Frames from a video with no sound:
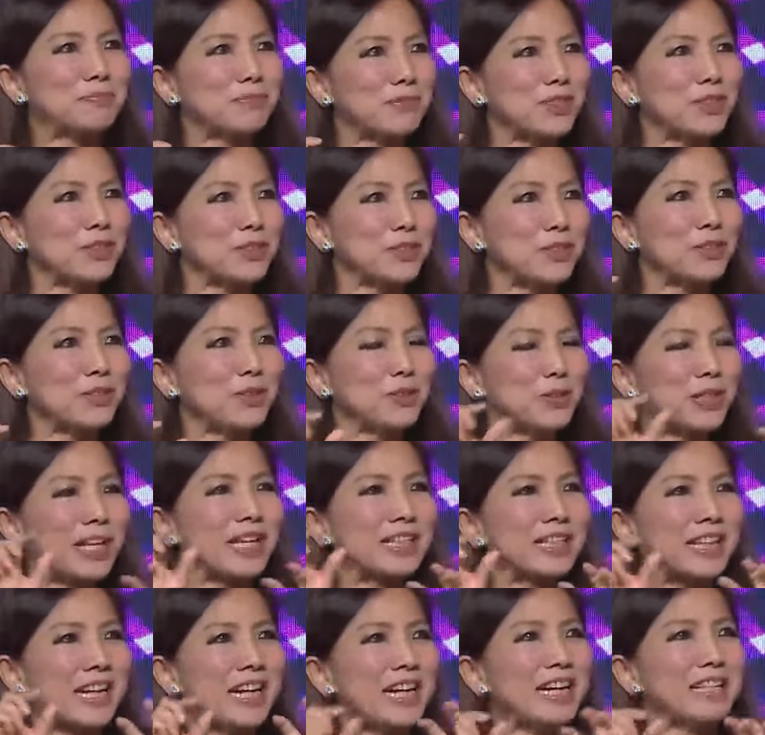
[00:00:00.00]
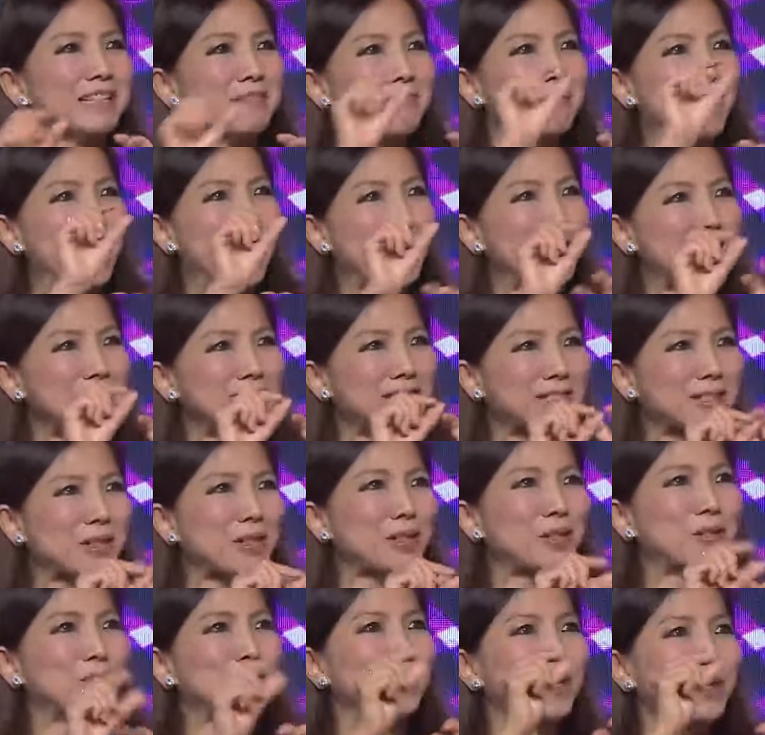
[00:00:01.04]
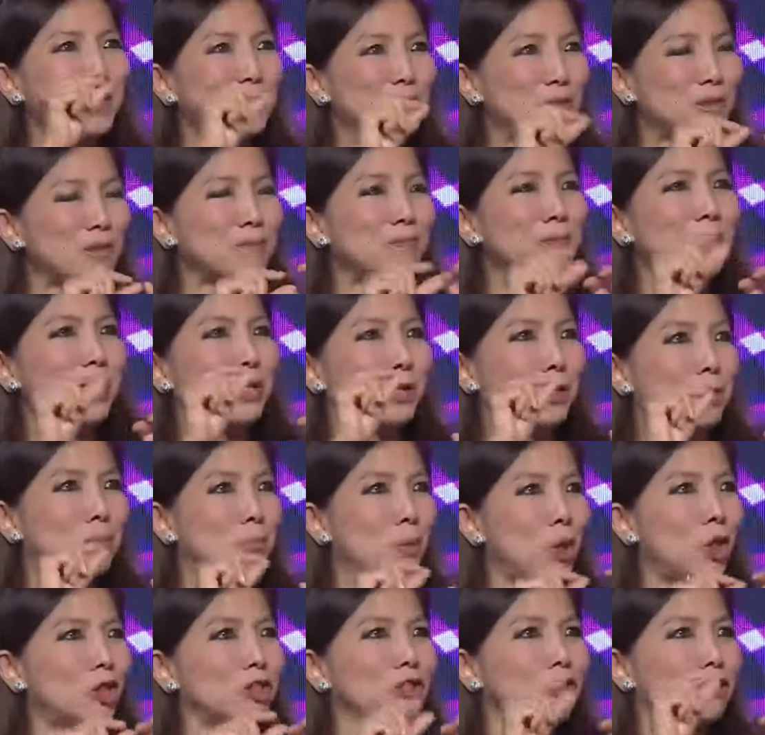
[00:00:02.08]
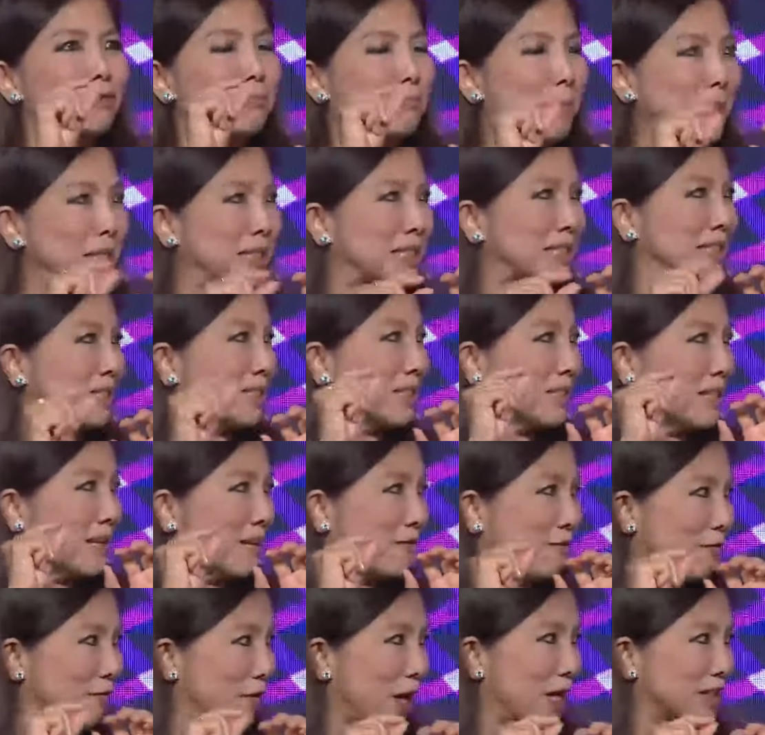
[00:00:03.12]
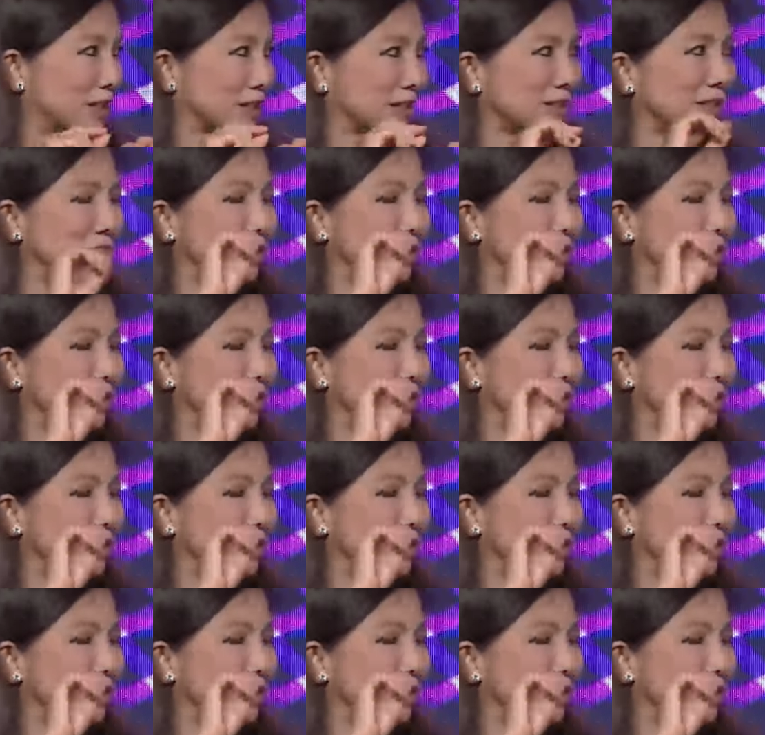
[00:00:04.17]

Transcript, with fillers: you know, you can cut and paste code to make your model better and faster,